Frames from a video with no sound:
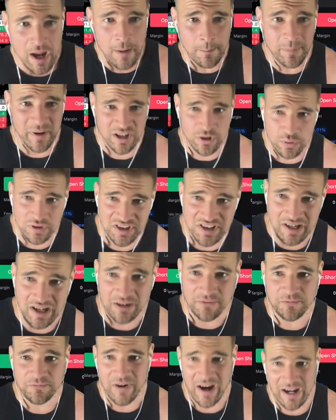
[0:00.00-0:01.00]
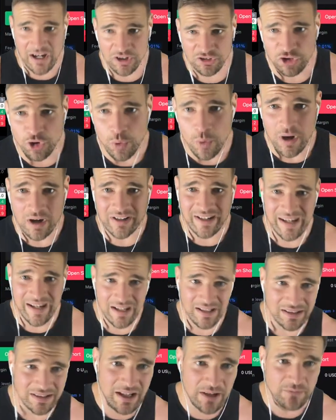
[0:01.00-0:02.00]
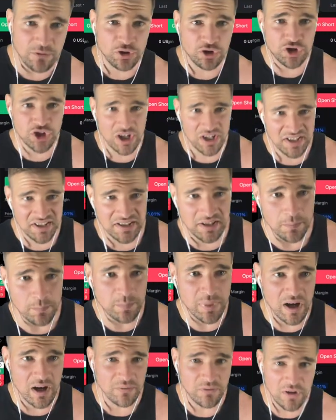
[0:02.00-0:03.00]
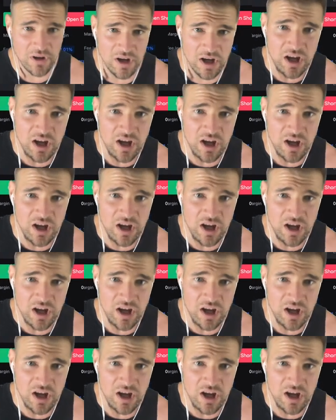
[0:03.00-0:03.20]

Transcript: Bitcoin's on fire to our key level just above.